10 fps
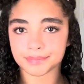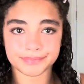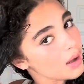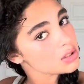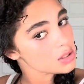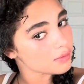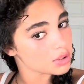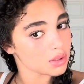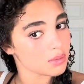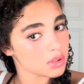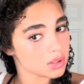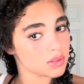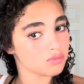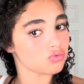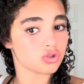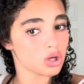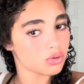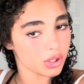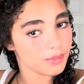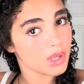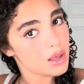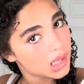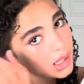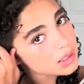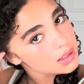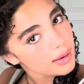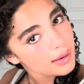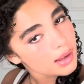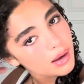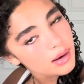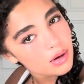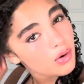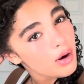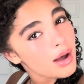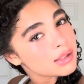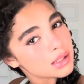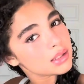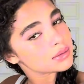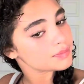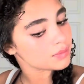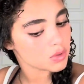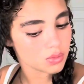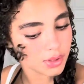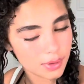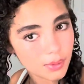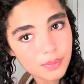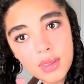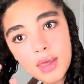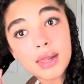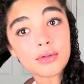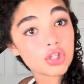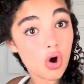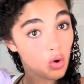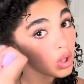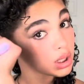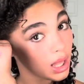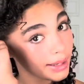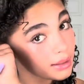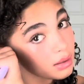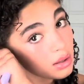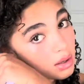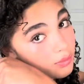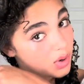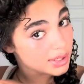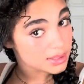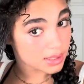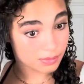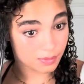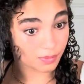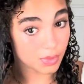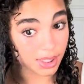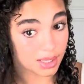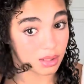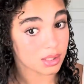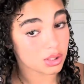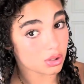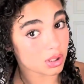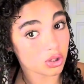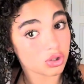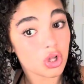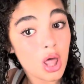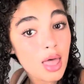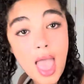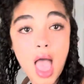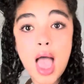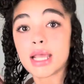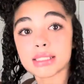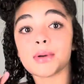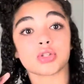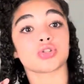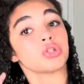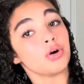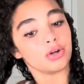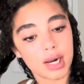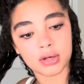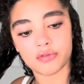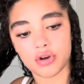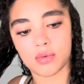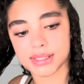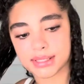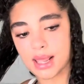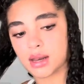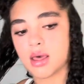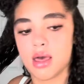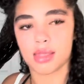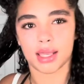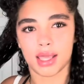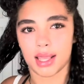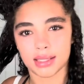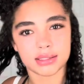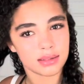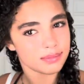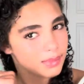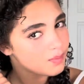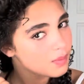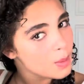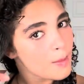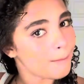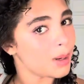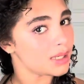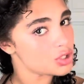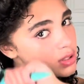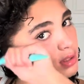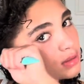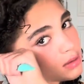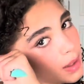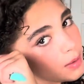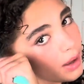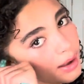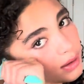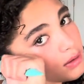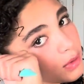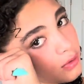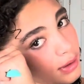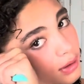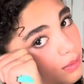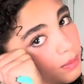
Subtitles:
I actually love this gel so much. It's so good, and it's like, I don't know, it just works really well. And this whole line of products, the Marc Anthony Strictly Curls, it smells so good. I don't even know what scent like it is, but it just is so good. I think it smells really nice.